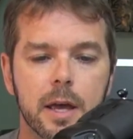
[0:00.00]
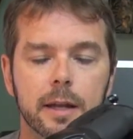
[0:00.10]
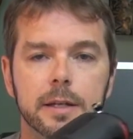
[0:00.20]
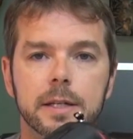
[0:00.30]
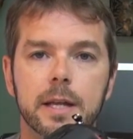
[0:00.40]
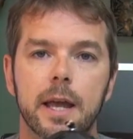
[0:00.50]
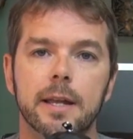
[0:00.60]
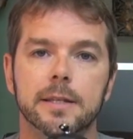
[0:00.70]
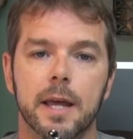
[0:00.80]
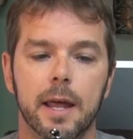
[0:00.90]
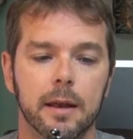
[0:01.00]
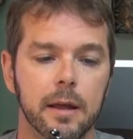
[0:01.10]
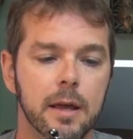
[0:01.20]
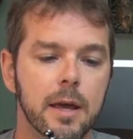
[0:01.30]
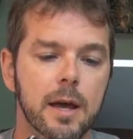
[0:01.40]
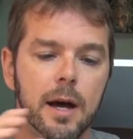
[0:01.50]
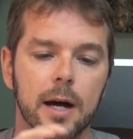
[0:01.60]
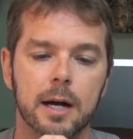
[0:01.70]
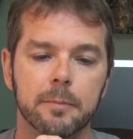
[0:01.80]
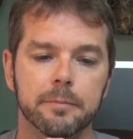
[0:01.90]
D810.
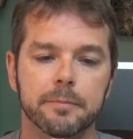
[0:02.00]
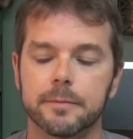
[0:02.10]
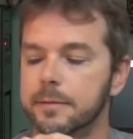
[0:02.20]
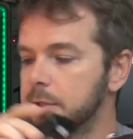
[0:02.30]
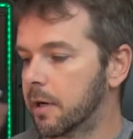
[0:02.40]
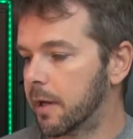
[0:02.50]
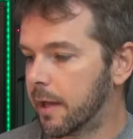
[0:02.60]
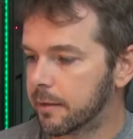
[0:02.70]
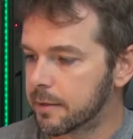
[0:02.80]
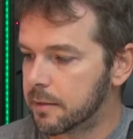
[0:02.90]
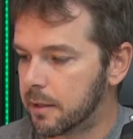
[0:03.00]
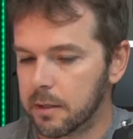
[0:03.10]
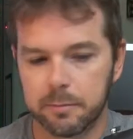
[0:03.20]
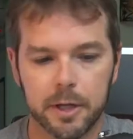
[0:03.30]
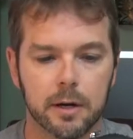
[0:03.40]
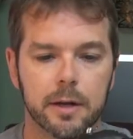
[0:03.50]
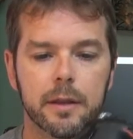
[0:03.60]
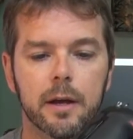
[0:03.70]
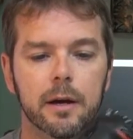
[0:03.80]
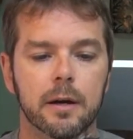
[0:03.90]
Sorry, that doesn't need to be on
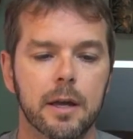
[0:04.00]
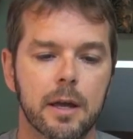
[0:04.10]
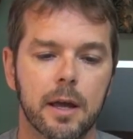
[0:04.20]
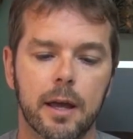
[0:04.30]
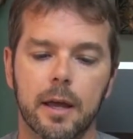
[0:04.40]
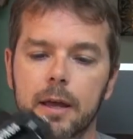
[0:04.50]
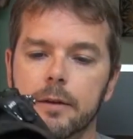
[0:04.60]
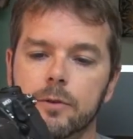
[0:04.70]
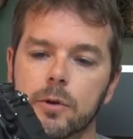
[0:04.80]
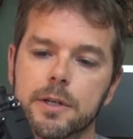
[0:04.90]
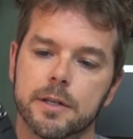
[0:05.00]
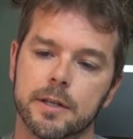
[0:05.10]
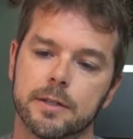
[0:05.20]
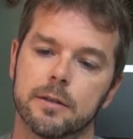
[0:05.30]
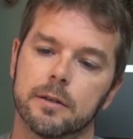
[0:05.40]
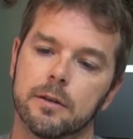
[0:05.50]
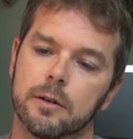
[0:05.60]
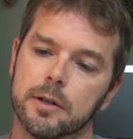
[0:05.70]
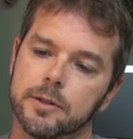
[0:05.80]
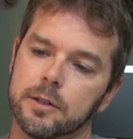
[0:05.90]
there. And of course, this
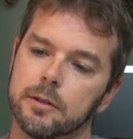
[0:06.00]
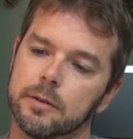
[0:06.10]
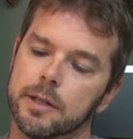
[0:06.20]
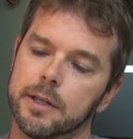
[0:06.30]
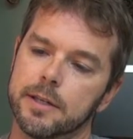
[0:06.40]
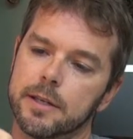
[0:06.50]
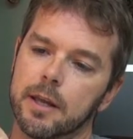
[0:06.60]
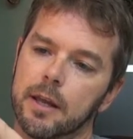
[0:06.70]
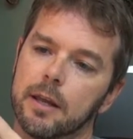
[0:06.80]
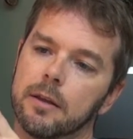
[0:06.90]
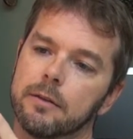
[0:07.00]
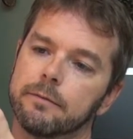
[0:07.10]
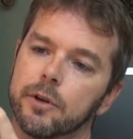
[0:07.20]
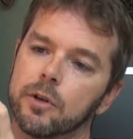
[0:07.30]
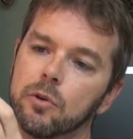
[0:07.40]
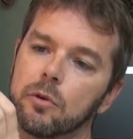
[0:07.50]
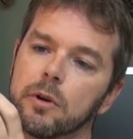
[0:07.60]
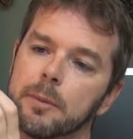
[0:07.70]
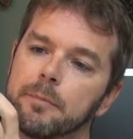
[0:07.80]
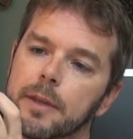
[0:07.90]
also is a vertical
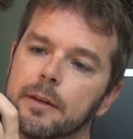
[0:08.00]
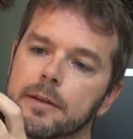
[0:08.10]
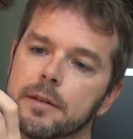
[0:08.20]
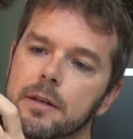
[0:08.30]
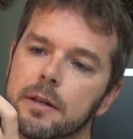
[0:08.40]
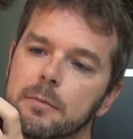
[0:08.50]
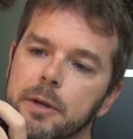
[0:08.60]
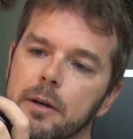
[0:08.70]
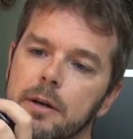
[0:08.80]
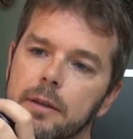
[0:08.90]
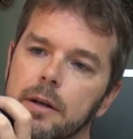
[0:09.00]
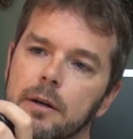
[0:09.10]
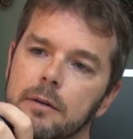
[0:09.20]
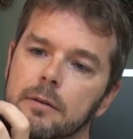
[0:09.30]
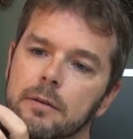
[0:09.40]
grip that doesn't need to be on there.